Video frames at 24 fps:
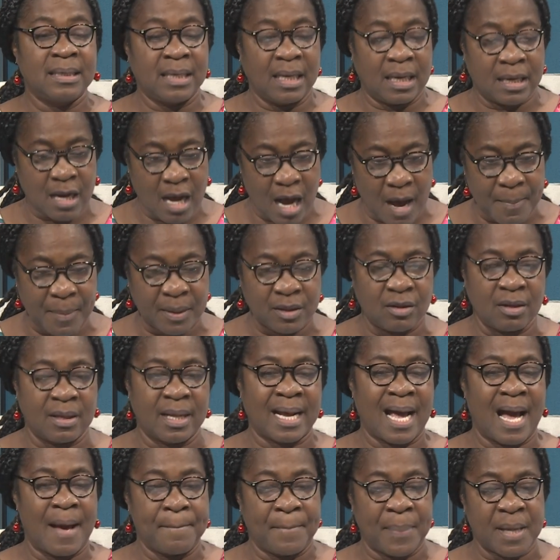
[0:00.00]
did come onto
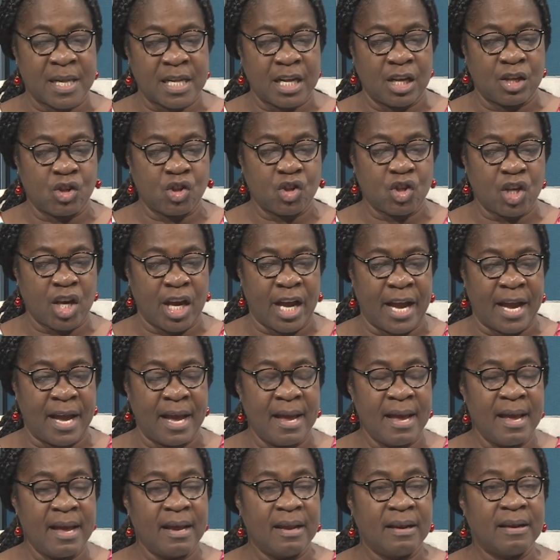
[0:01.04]
the campus and share